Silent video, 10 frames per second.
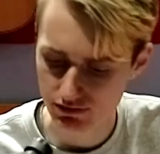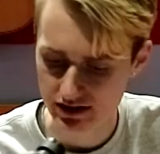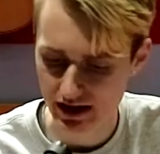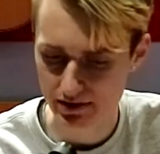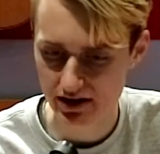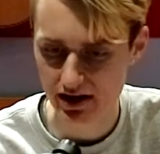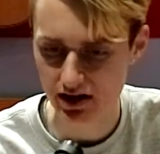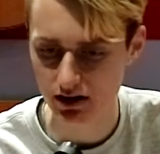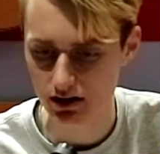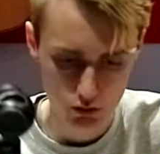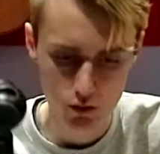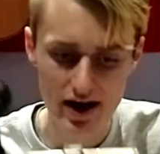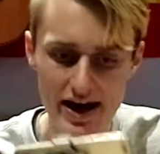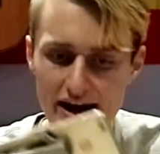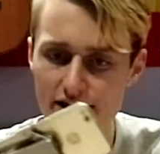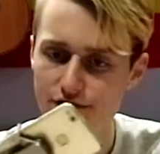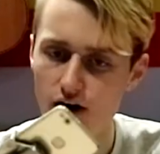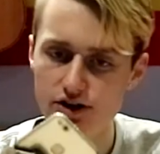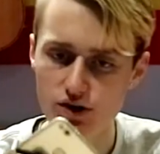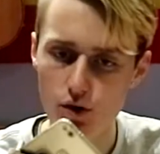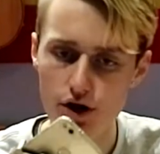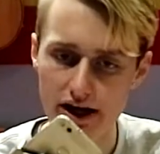fig's happening now? Well, it's fine to work.